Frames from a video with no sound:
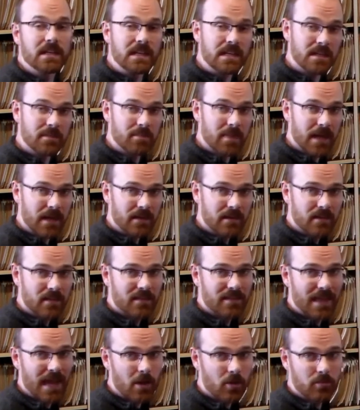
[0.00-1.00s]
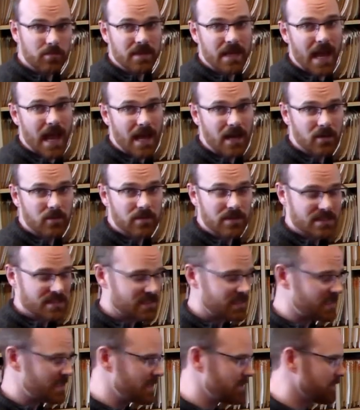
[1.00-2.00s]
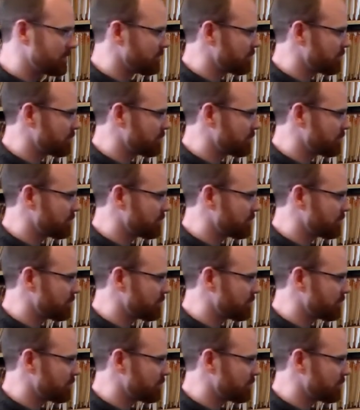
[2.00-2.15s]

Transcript: knee bend. That would be adequate seat